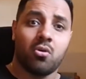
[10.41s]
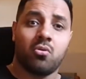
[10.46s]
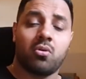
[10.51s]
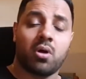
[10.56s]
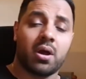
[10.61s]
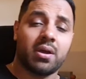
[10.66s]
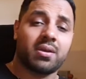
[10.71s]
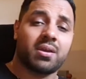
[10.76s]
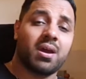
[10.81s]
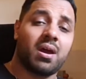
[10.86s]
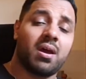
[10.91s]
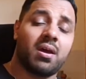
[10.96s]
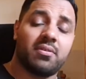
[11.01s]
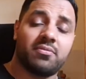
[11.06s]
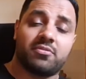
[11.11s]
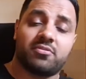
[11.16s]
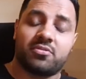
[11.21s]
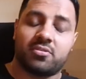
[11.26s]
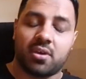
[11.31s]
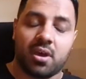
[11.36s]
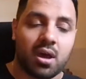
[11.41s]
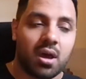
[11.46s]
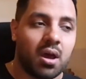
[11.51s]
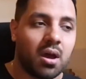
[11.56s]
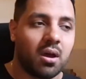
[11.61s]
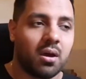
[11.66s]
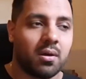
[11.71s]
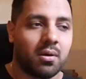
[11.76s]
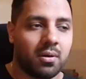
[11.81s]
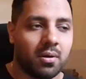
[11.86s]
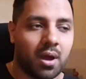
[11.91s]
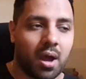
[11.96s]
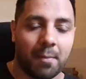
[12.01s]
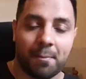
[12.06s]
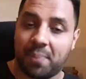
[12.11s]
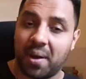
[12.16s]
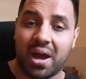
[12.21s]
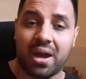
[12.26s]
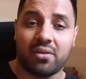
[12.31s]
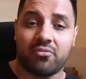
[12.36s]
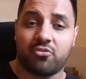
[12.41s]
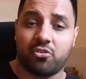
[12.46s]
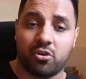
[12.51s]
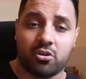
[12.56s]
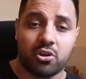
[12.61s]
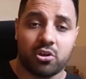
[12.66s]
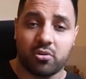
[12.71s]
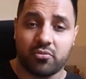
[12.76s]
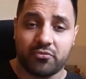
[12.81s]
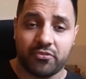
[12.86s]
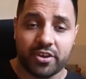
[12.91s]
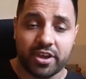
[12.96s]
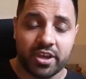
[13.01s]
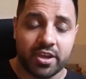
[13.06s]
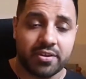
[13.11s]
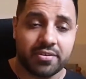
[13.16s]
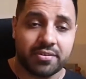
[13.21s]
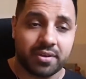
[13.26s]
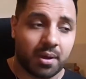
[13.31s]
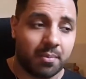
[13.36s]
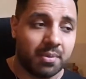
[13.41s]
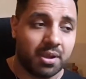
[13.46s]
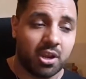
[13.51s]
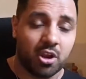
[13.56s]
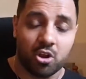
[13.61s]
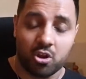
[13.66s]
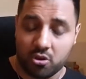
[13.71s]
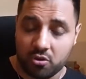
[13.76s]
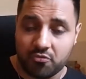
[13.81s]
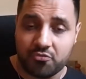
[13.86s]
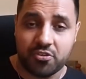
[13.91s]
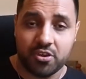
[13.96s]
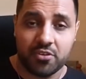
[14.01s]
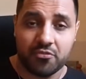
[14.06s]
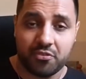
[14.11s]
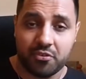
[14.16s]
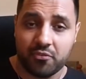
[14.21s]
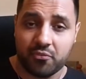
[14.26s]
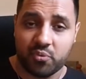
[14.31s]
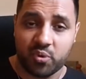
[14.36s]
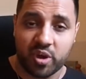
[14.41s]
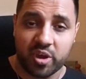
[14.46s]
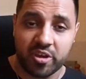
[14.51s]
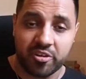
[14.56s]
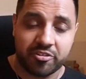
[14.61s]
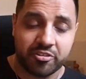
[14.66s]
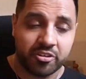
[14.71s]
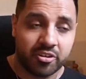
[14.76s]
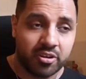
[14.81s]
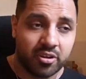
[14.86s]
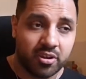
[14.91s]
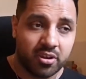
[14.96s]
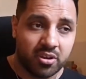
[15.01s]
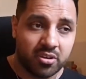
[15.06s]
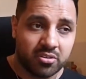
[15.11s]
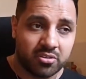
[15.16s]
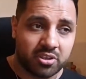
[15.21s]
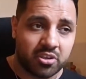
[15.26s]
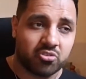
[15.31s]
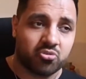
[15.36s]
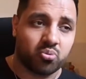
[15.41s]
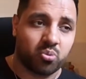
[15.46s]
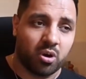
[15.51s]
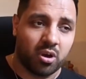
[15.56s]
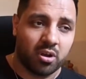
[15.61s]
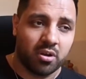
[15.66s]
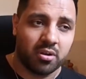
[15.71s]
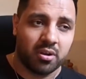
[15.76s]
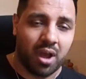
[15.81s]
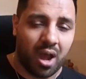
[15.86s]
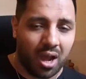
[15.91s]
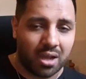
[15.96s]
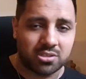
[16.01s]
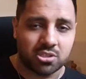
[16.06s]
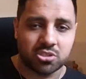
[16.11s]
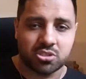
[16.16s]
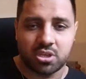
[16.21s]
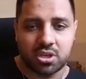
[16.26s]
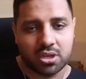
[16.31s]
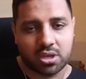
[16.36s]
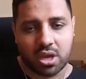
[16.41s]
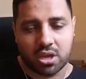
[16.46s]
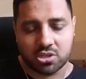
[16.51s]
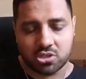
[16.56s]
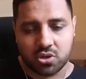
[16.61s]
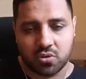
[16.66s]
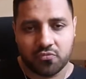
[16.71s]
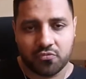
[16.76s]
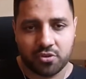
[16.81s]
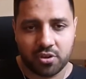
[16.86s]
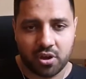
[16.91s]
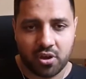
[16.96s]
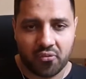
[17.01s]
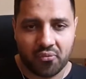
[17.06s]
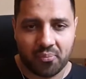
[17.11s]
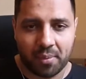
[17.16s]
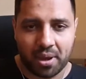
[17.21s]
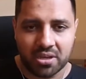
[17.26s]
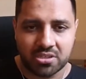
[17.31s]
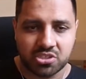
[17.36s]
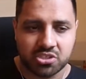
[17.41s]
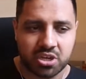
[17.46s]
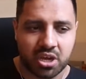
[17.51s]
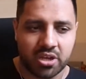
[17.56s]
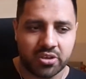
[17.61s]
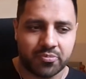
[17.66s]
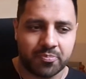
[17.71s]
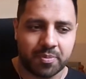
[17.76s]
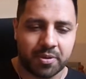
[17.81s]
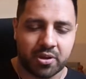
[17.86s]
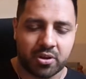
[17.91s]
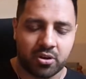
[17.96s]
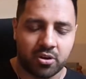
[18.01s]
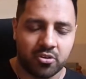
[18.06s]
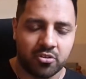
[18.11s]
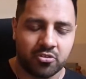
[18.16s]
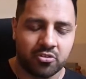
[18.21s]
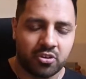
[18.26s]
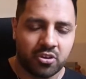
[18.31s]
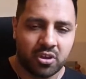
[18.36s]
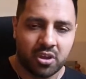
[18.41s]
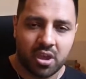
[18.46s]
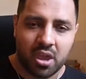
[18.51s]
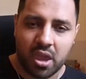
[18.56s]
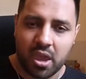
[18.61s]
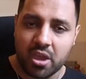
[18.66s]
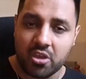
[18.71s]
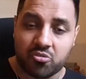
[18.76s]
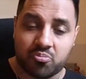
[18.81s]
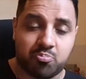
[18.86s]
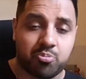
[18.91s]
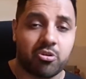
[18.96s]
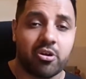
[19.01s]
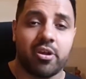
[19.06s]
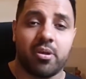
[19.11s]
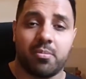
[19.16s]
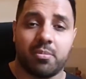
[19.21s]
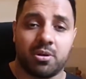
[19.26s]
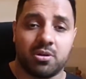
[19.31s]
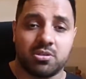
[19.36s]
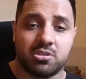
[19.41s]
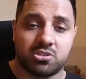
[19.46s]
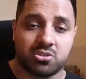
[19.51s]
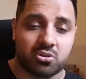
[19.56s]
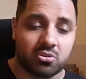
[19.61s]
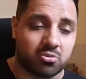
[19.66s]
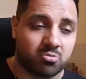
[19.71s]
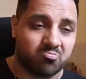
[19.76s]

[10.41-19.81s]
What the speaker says: Right, guys, I'm back for another another FIFA vid. This one, I just need to get something off my chest because it's pretty much